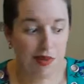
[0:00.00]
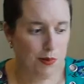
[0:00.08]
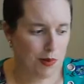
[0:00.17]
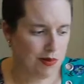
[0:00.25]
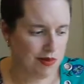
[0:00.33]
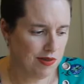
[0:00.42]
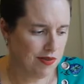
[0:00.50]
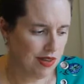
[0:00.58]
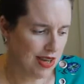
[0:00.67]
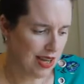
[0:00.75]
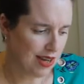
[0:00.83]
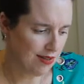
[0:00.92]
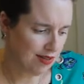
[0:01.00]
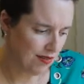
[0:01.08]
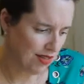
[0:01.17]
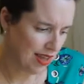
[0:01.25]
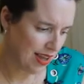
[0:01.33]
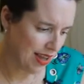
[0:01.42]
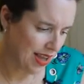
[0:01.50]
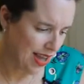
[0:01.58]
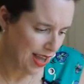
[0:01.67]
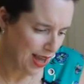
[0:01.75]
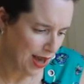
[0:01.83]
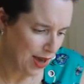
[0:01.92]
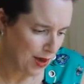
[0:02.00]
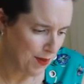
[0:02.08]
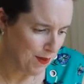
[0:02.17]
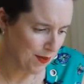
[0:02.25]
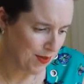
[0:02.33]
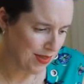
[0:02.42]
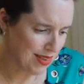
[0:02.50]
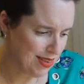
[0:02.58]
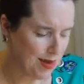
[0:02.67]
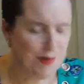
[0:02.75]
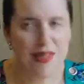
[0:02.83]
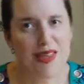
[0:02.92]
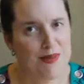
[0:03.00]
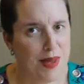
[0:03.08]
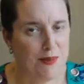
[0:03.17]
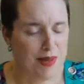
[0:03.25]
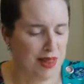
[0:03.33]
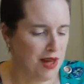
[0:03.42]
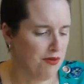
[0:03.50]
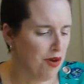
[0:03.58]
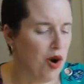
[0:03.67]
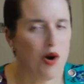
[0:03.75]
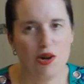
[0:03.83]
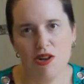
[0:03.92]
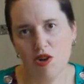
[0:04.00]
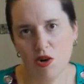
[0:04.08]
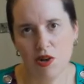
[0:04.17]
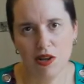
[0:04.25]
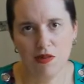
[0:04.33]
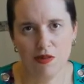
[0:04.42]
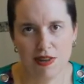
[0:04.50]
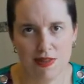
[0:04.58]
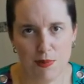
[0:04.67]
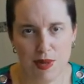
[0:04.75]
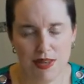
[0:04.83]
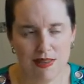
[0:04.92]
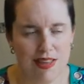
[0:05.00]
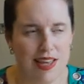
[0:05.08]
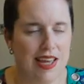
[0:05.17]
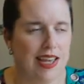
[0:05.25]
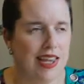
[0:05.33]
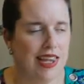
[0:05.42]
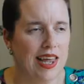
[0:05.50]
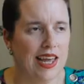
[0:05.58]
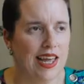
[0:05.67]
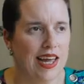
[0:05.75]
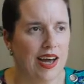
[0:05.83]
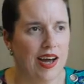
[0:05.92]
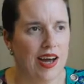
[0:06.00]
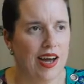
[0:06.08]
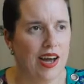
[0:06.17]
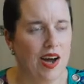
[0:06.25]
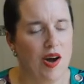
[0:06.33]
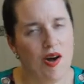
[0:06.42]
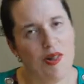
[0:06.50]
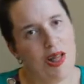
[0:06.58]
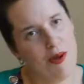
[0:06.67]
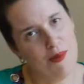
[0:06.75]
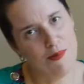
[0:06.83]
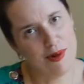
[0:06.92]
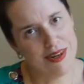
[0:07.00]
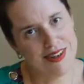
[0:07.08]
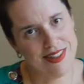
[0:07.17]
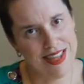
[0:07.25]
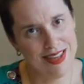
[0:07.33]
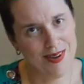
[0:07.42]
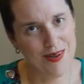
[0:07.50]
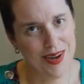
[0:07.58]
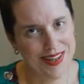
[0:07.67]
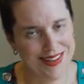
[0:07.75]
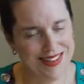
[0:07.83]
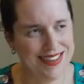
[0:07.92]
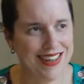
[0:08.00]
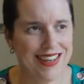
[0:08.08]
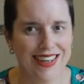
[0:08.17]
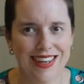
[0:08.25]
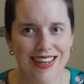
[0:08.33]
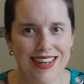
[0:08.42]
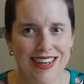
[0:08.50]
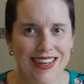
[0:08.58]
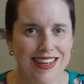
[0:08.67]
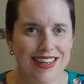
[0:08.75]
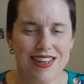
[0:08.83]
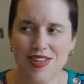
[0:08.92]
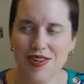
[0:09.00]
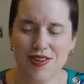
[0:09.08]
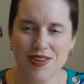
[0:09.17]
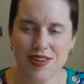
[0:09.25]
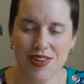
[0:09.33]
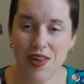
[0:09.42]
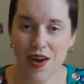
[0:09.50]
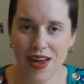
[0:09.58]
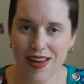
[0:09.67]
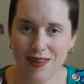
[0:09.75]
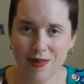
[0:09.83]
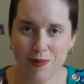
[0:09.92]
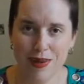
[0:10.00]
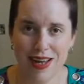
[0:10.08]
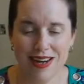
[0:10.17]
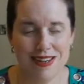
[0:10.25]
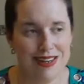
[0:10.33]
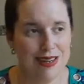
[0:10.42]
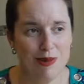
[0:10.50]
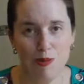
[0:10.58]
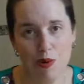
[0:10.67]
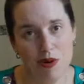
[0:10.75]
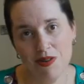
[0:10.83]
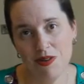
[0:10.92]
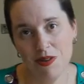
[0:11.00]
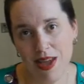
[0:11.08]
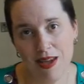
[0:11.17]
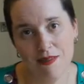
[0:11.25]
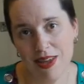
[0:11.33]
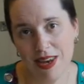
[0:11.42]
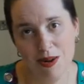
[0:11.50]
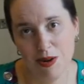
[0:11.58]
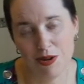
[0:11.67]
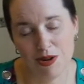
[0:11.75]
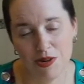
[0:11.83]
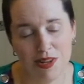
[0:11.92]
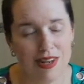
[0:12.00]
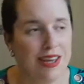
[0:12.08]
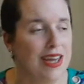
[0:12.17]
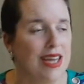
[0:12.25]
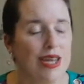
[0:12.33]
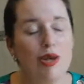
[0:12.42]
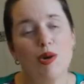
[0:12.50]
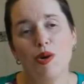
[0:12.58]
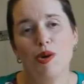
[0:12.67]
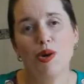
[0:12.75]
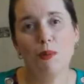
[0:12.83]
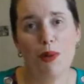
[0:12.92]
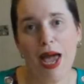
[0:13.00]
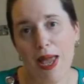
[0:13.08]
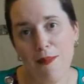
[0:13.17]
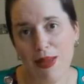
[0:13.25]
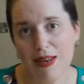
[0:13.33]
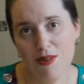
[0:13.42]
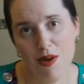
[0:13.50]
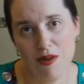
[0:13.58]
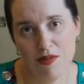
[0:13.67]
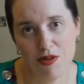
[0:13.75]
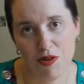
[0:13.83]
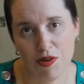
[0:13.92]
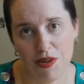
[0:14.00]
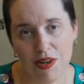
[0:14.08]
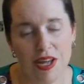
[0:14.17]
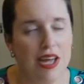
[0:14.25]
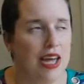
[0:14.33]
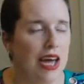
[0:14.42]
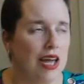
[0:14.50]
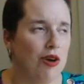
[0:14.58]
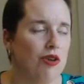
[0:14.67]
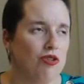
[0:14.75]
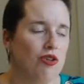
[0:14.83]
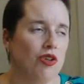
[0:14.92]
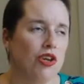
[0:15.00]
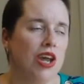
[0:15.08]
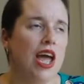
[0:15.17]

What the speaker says: positives and negatives, haven't they? Some of these make me laugh. Hot chocolate recipes. Like, I'll go and watch these ones in June, July, when we actually want to have any hot chocolate. You could not pay me to have a hot chocolate